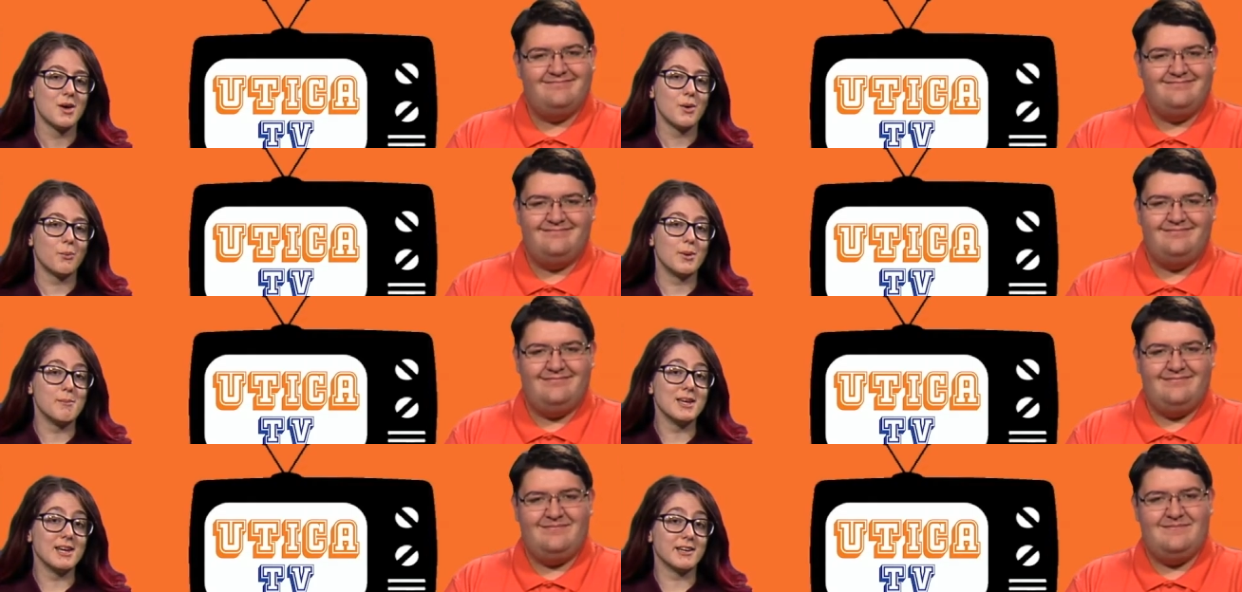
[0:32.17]

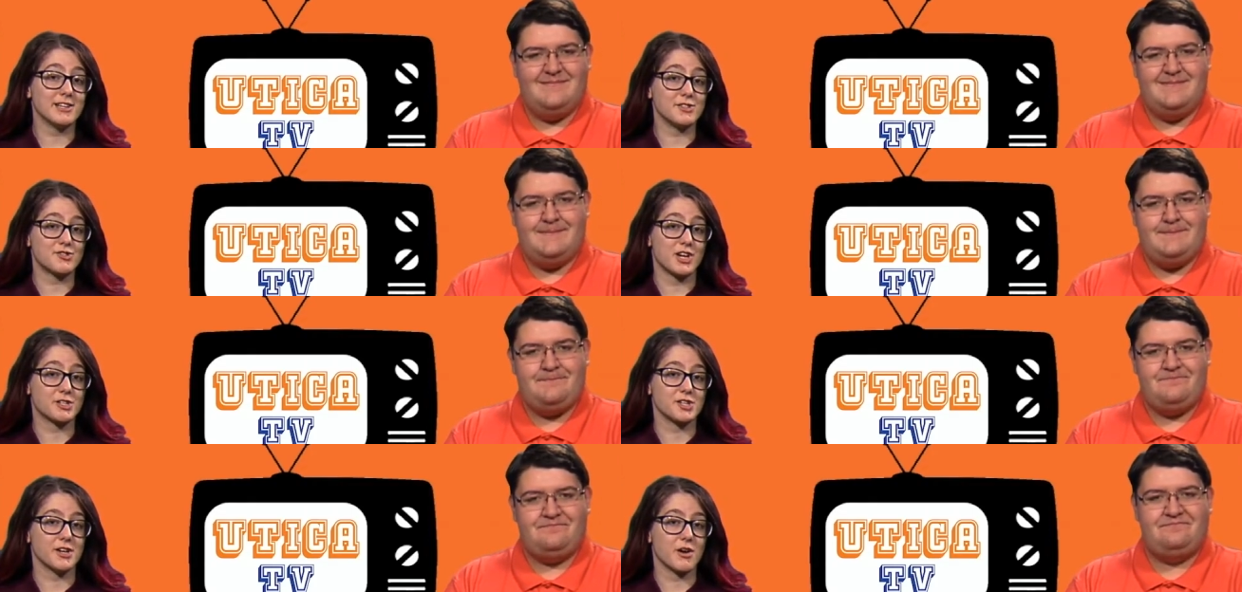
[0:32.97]
Speaker 1: Women in
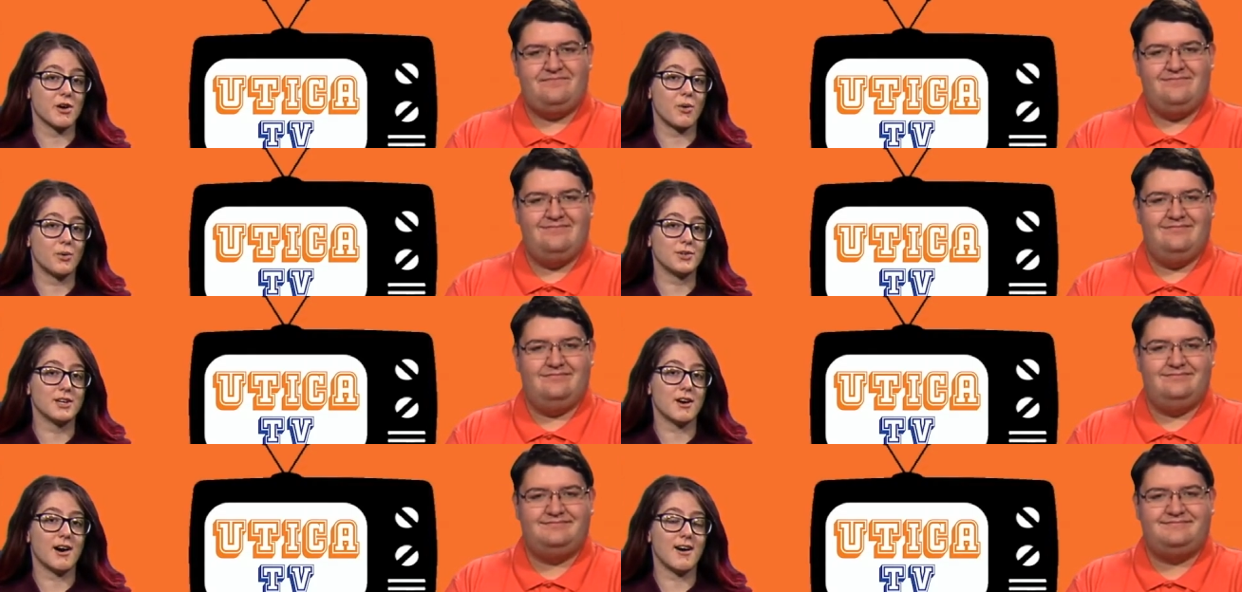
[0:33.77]
Construction are holding
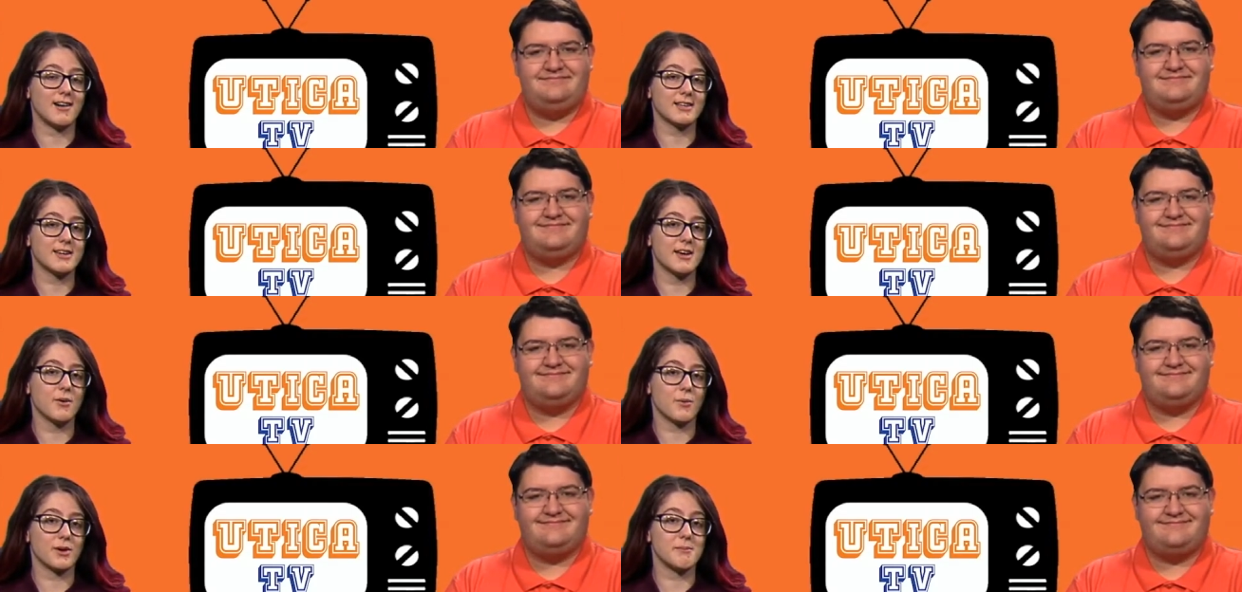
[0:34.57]
a holiday
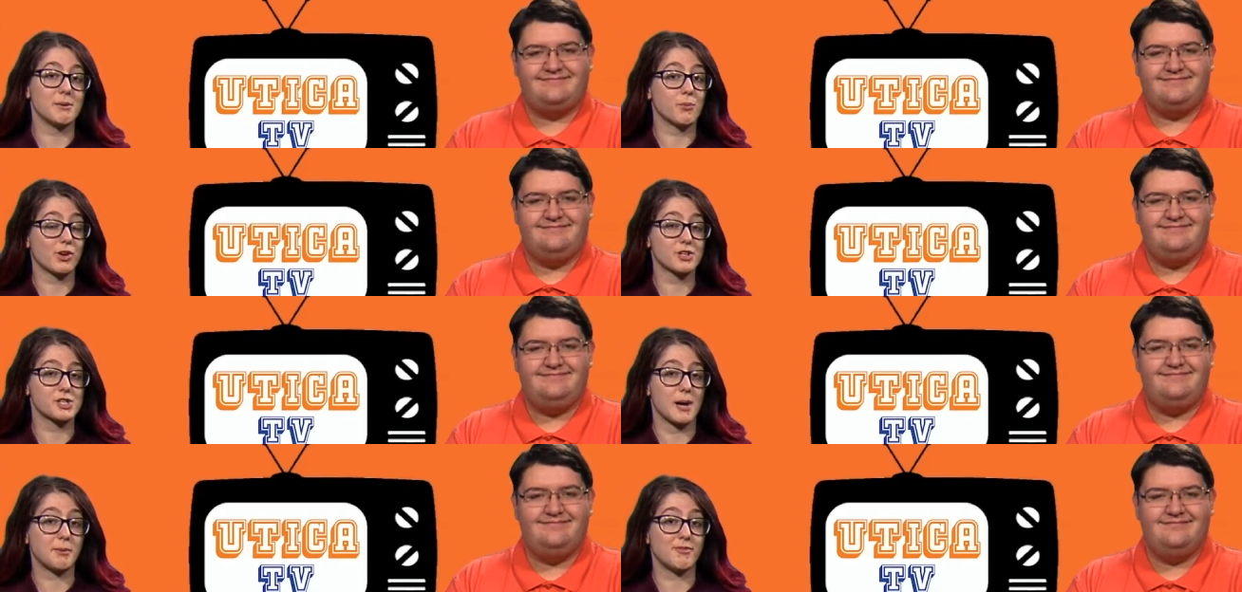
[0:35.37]
ornament
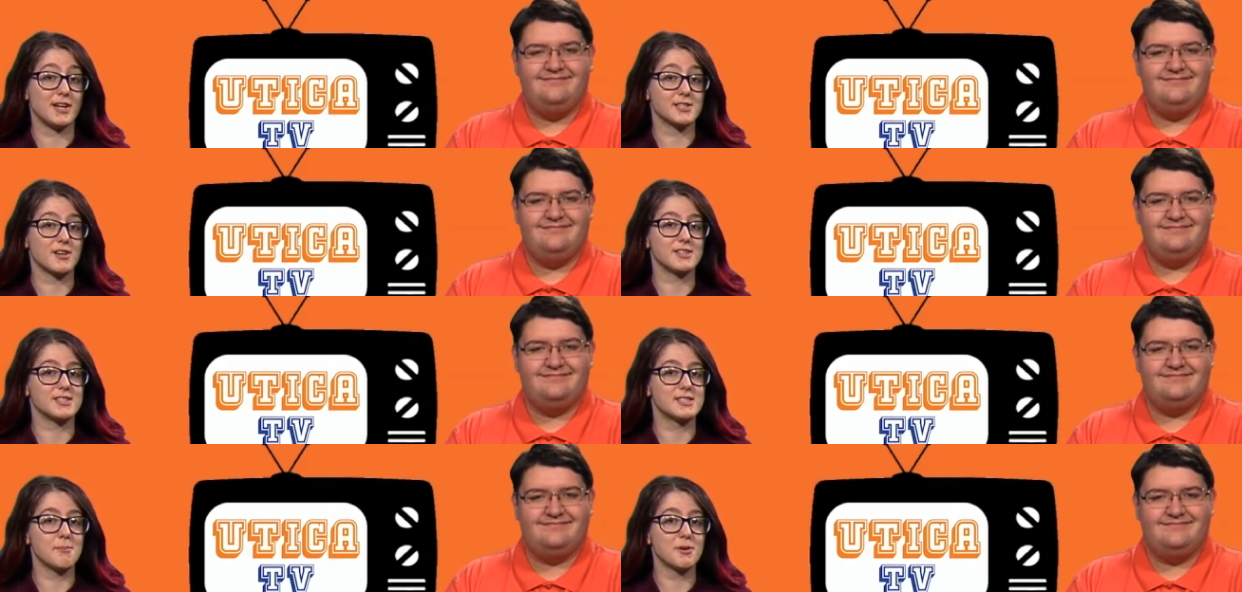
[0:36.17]
workshop event on
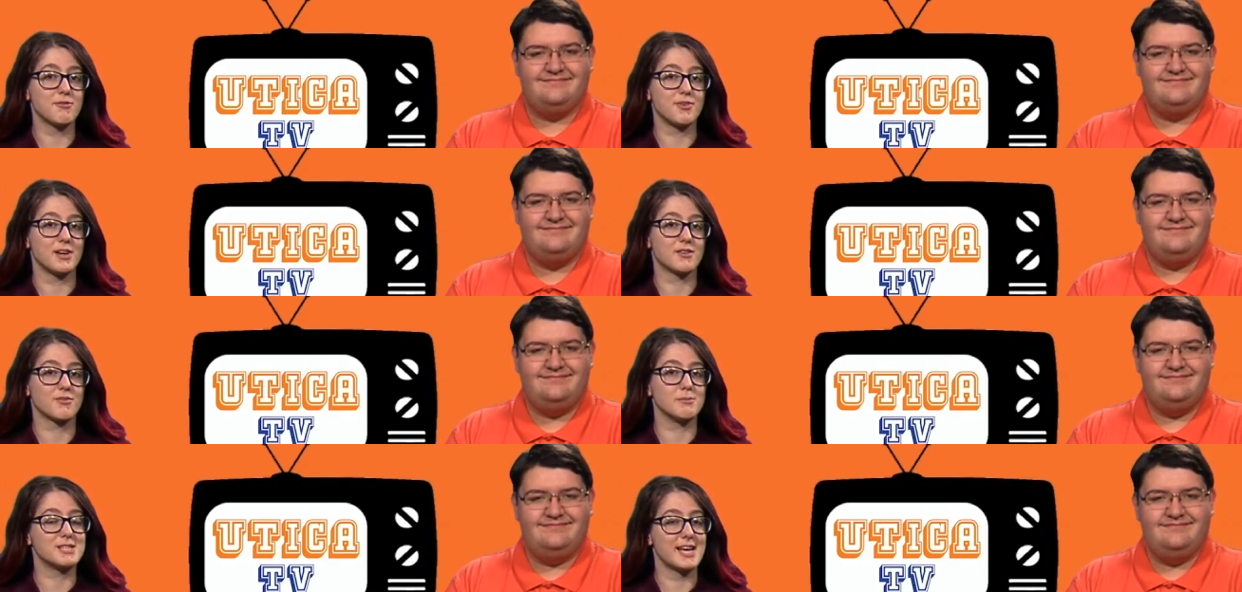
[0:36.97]
December 5th
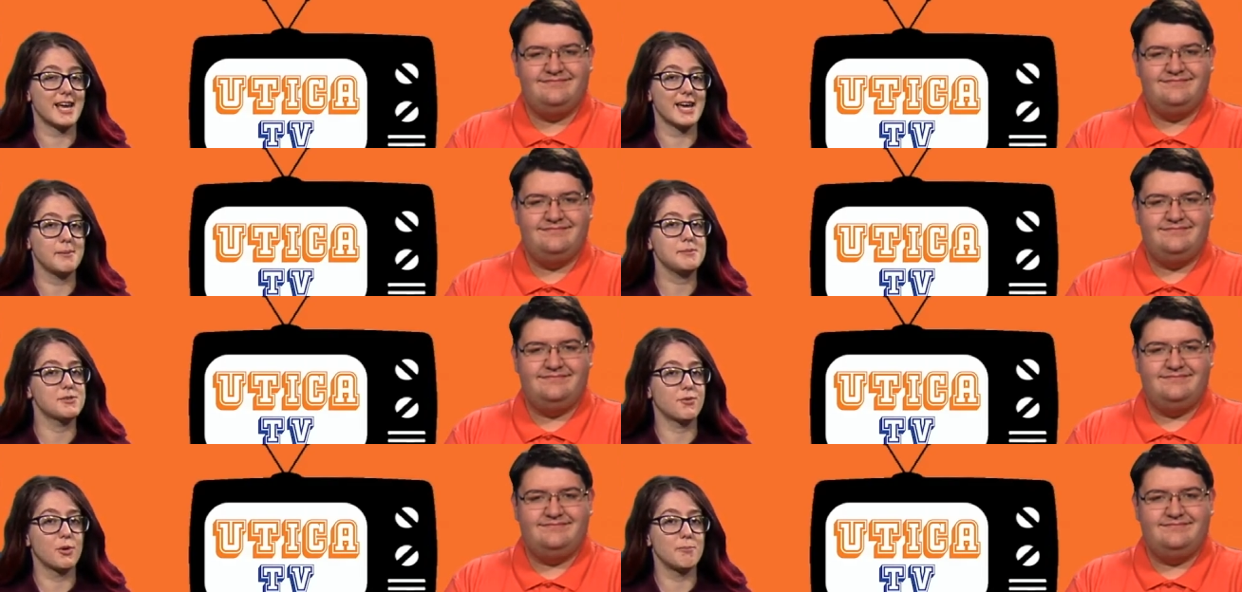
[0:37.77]
from 10 a.m. to
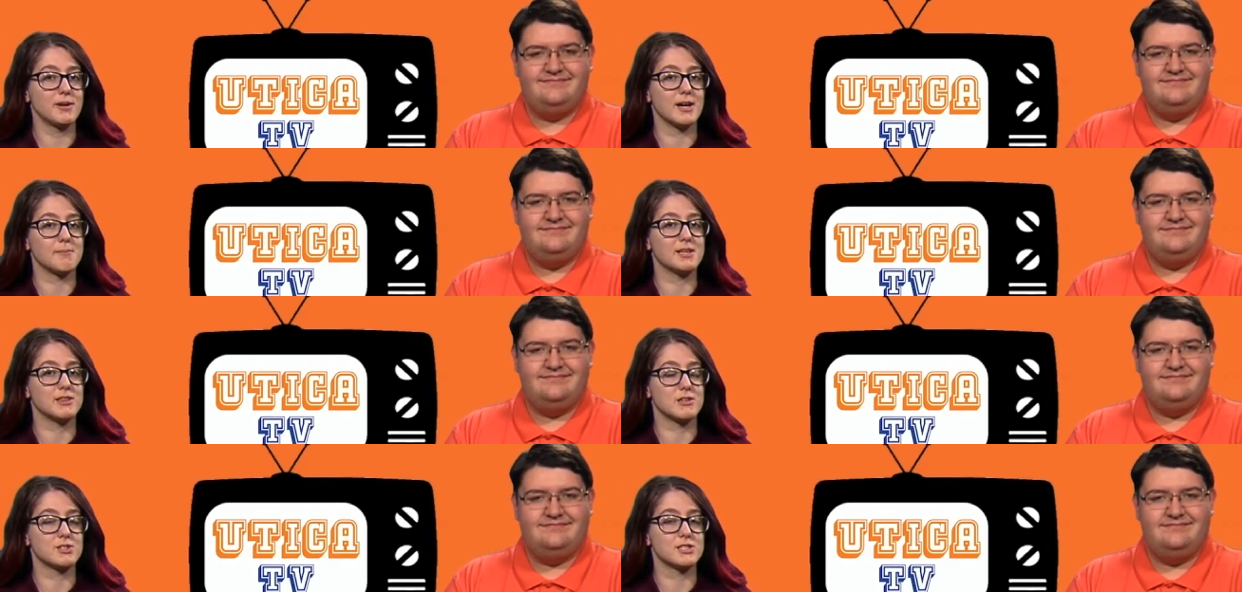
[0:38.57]
4 p.m. in
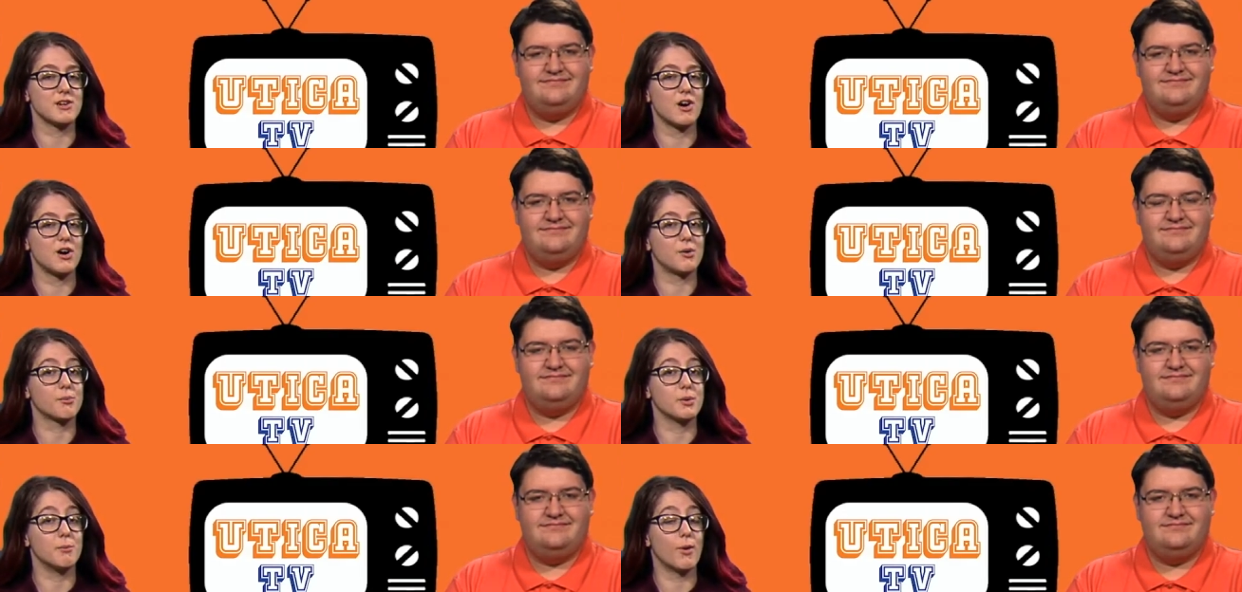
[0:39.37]
Thurston Hall,
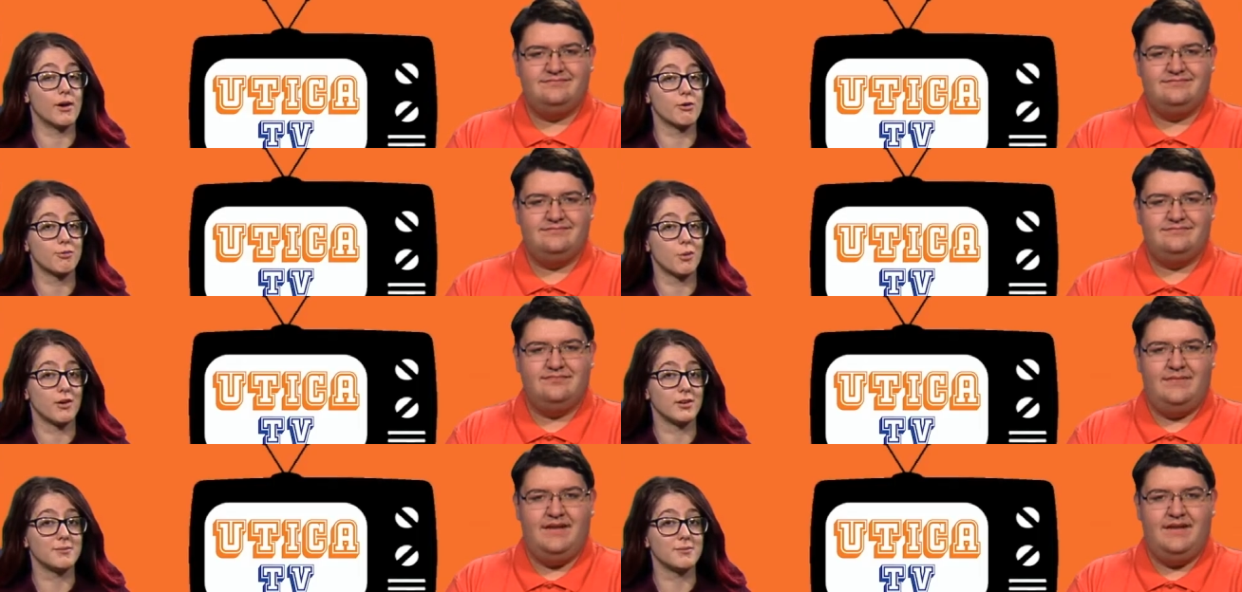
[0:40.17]
room 104.